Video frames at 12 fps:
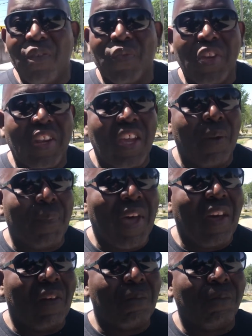every day
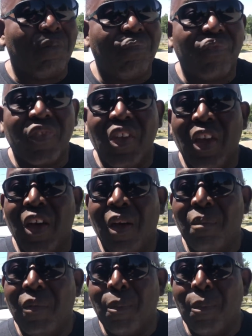about um,